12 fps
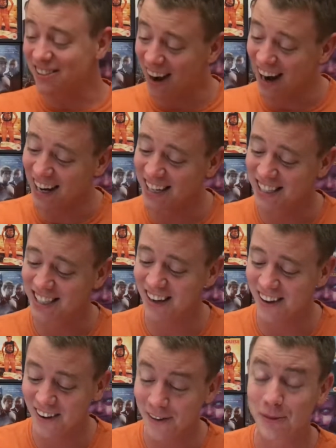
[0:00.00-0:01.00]
Christ.
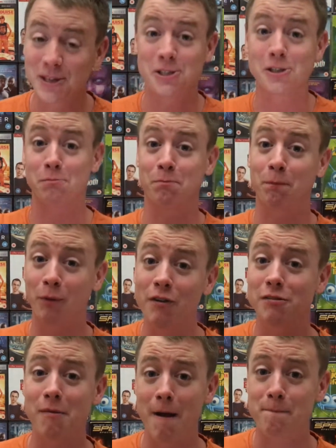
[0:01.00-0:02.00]
Oh, this just
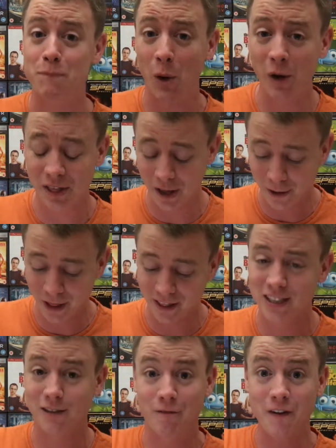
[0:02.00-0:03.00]
proves my point, though, that
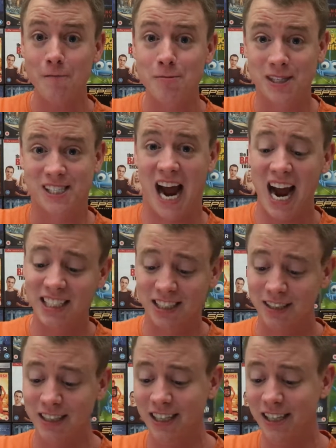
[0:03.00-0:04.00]
this film's
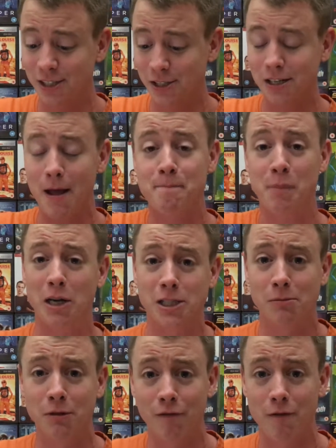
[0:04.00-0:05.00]
title is just
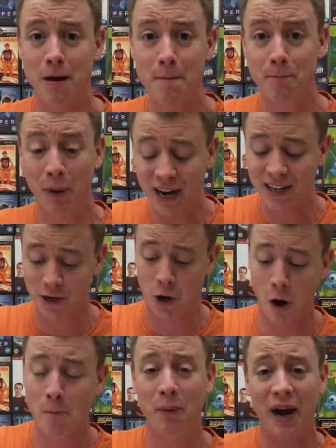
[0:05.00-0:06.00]
impossible for my brain to
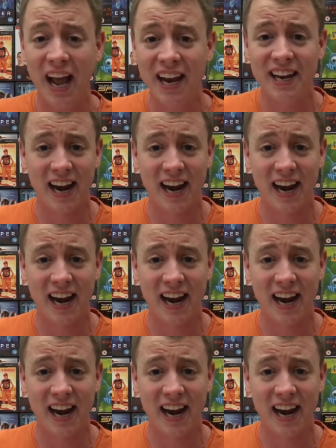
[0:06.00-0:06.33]
comprehend.